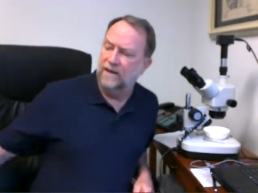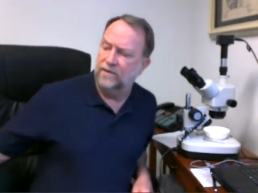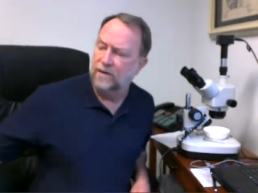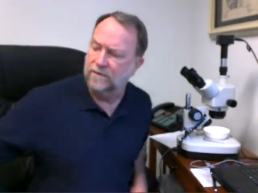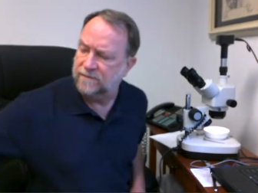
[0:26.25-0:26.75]

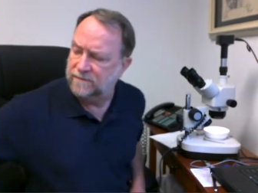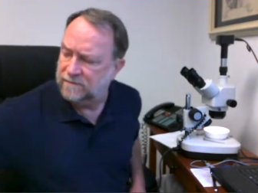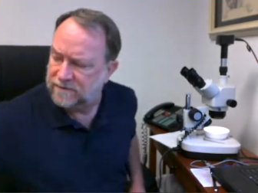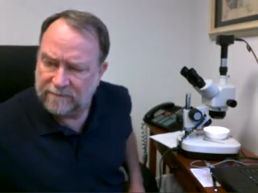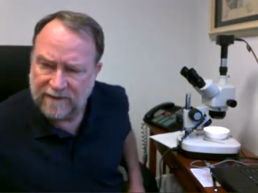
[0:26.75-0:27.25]
You know,
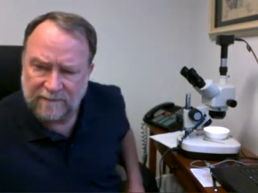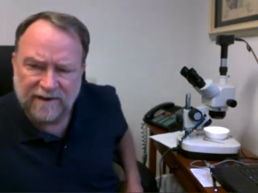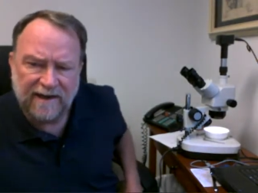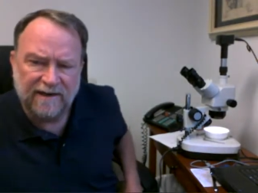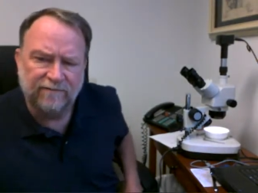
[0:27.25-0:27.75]
sometimes
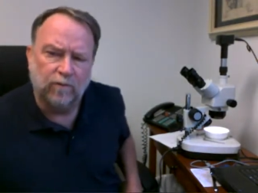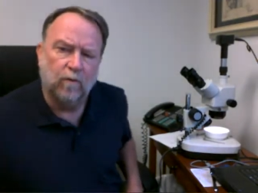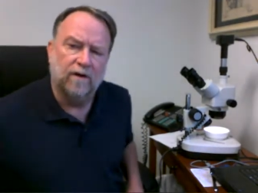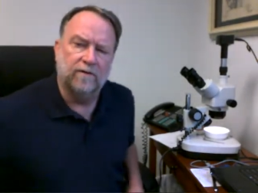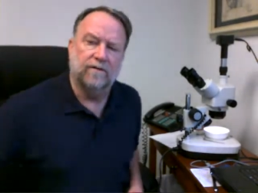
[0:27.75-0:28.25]
I have to
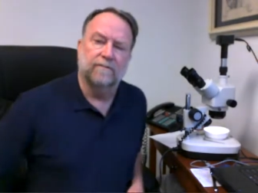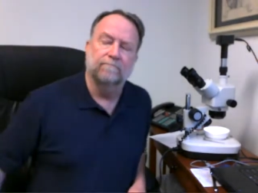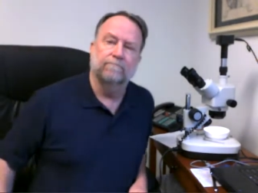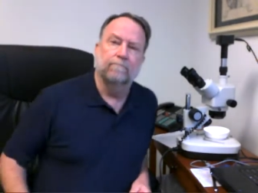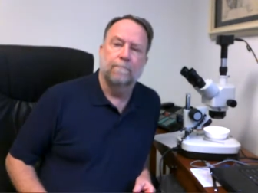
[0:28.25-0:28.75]
wonder,
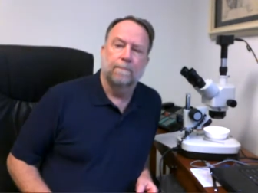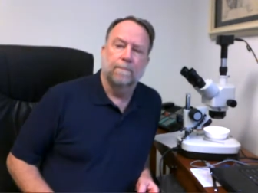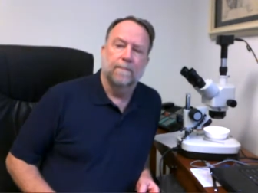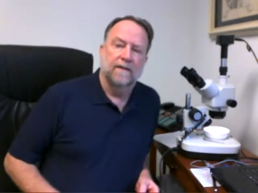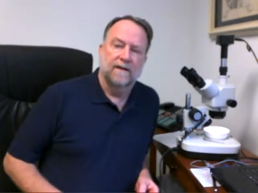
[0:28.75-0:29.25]

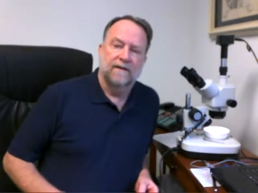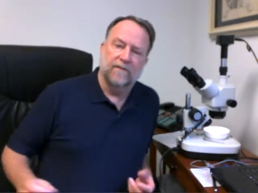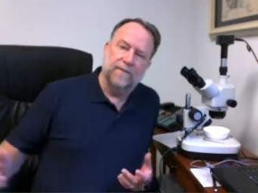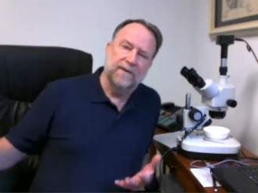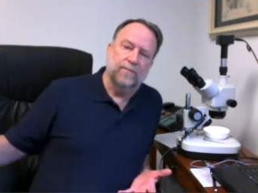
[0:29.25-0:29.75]

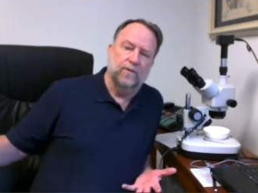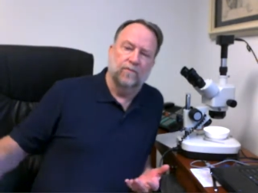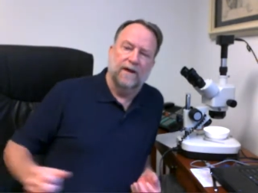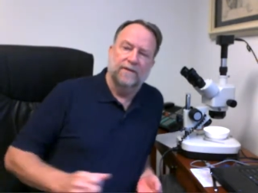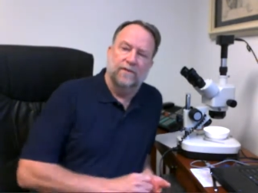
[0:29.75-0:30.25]
the people who
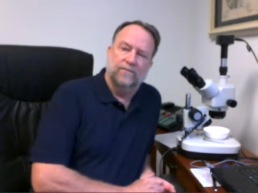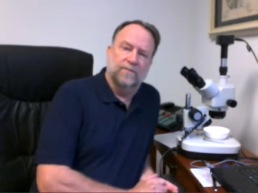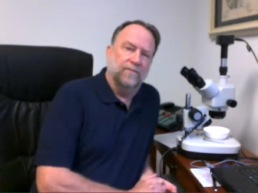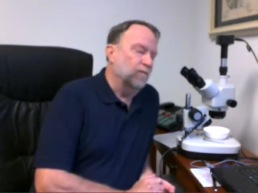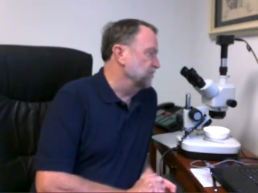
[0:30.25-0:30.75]
write those
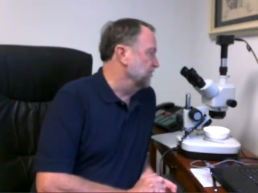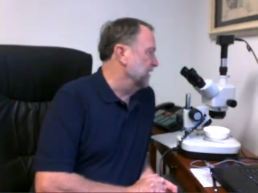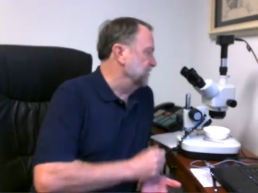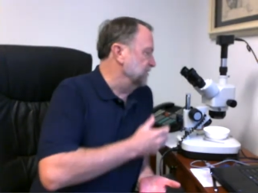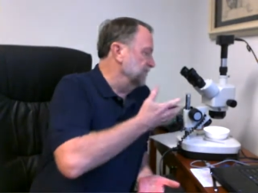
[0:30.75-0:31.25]
reports are
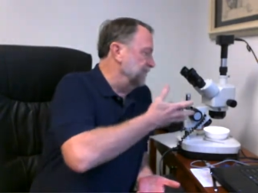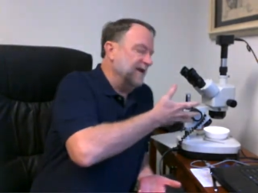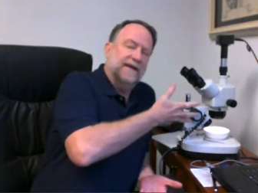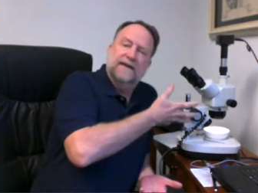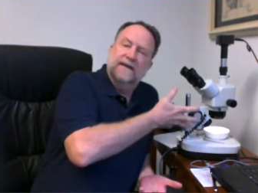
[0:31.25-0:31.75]
actually
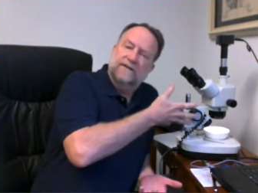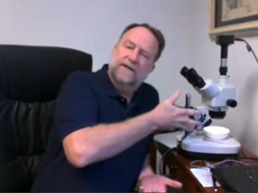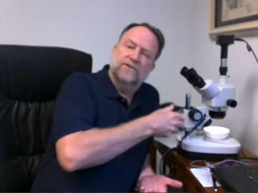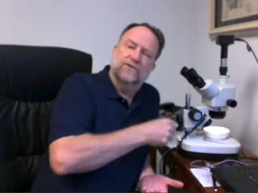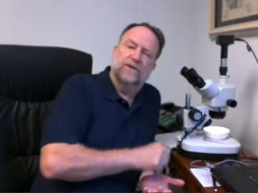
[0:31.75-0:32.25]
paying any
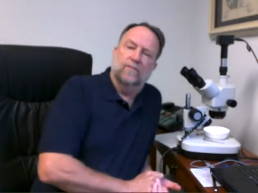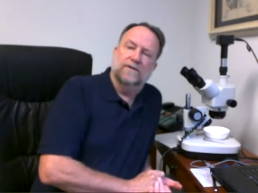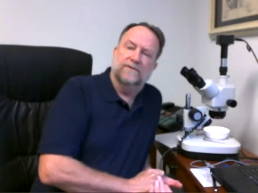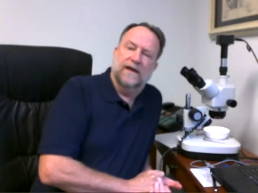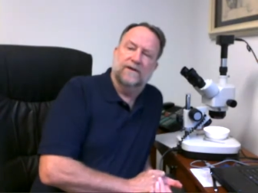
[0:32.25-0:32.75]
attention to
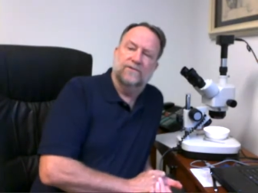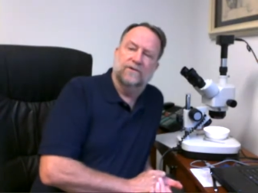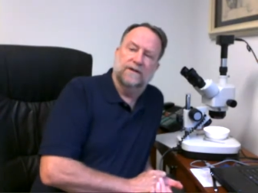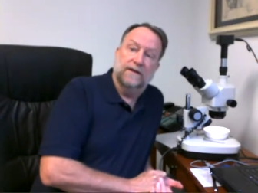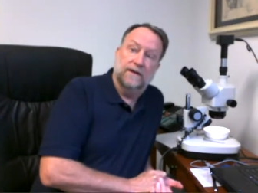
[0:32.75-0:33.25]
what's
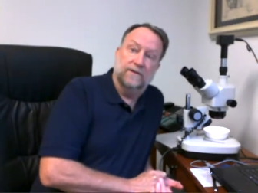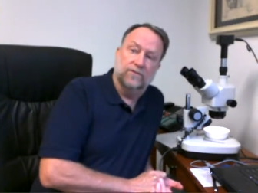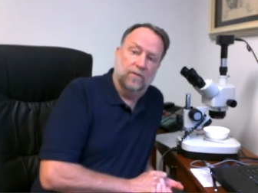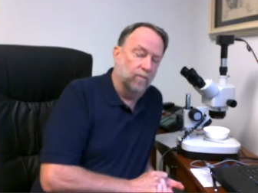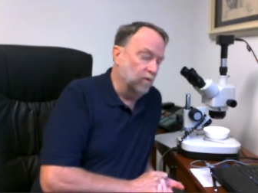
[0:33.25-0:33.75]
actually in
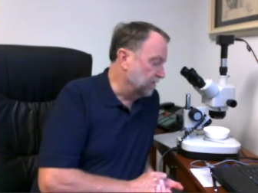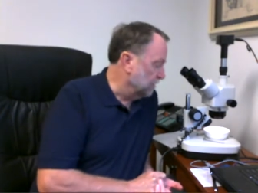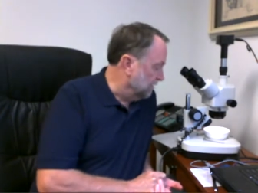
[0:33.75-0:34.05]
stormwater.